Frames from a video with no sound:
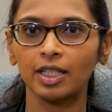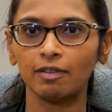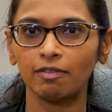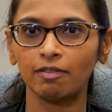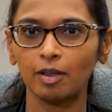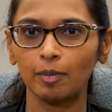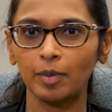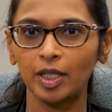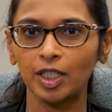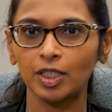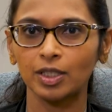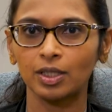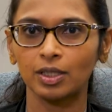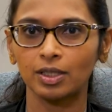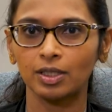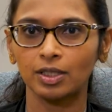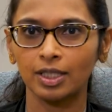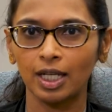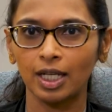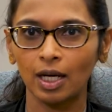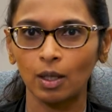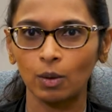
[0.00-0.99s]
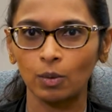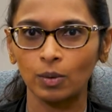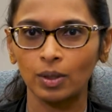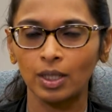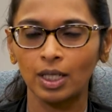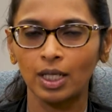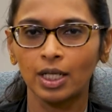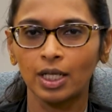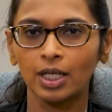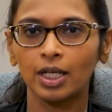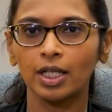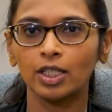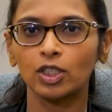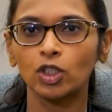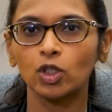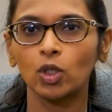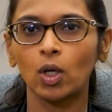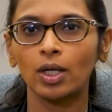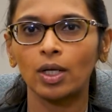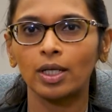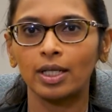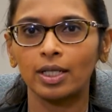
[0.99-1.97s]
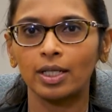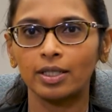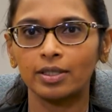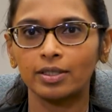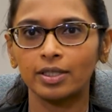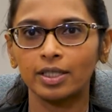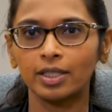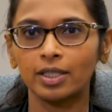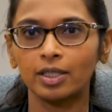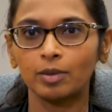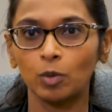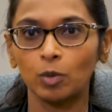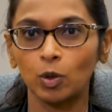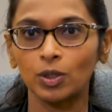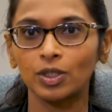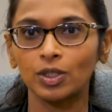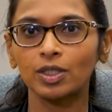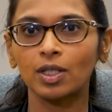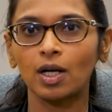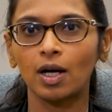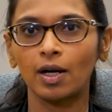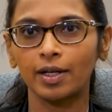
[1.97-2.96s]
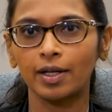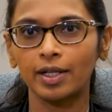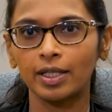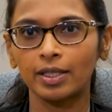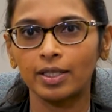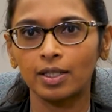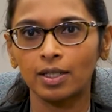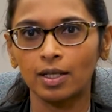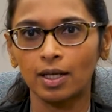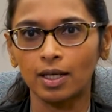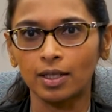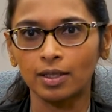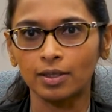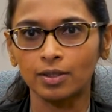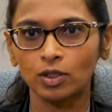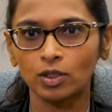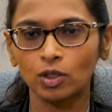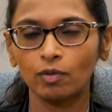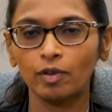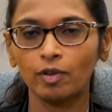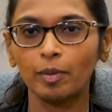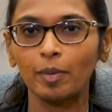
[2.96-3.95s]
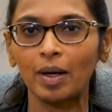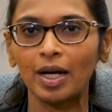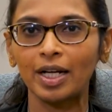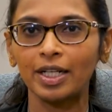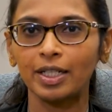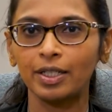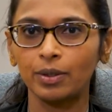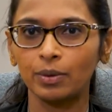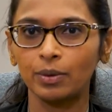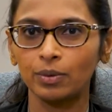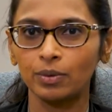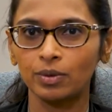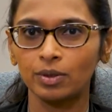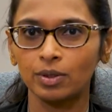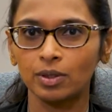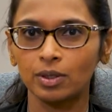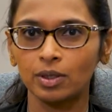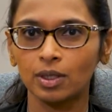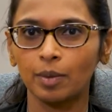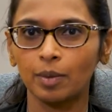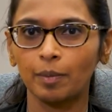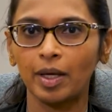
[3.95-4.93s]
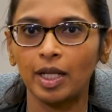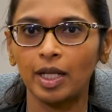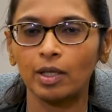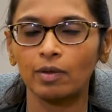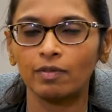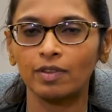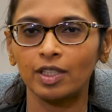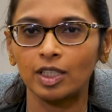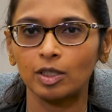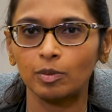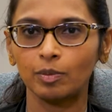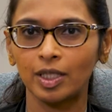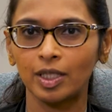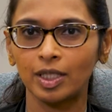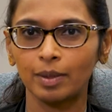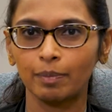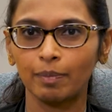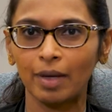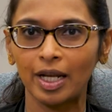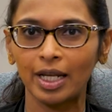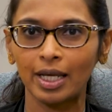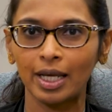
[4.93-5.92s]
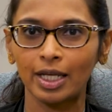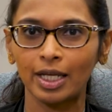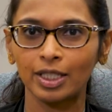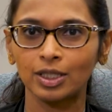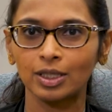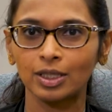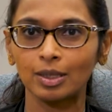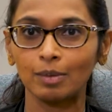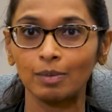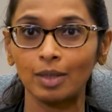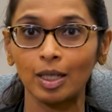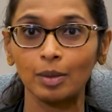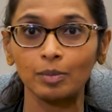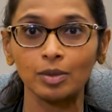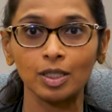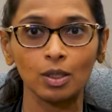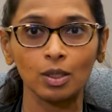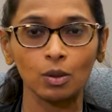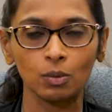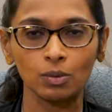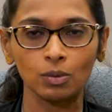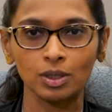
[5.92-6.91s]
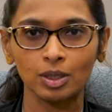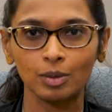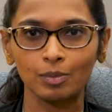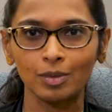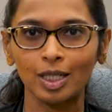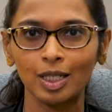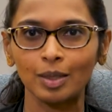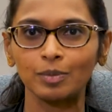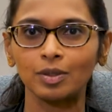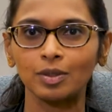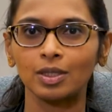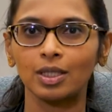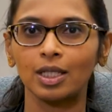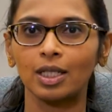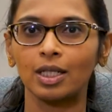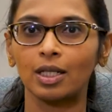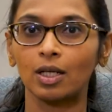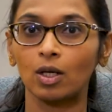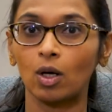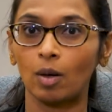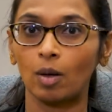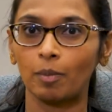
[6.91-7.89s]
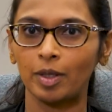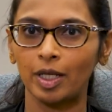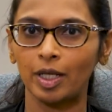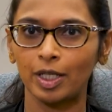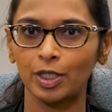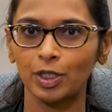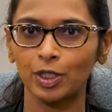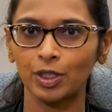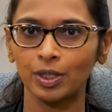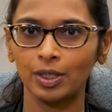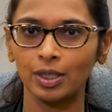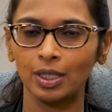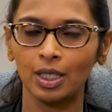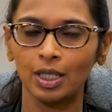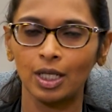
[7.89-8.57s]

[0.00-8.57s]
inflammation is down, it's not going to trigger more scarring in the lung. So we might use many of these medications, sometimes alone, sometimes in a combination,